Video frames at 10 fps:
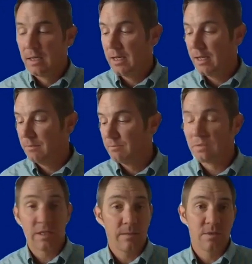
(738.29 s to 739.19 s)

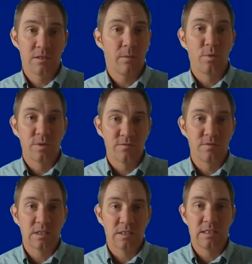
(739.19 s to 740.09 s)
Sometimes it's upwards of
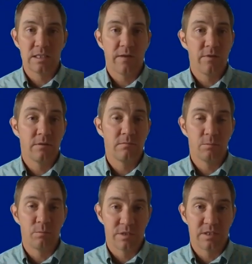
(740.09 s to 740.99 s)

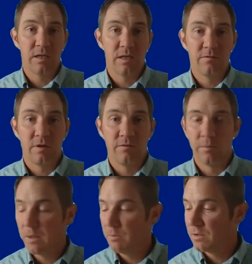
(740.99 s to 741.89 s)
67% of the
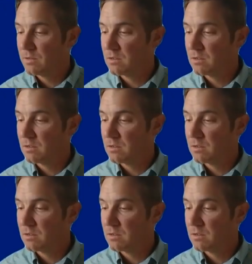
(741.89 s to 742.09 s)
members.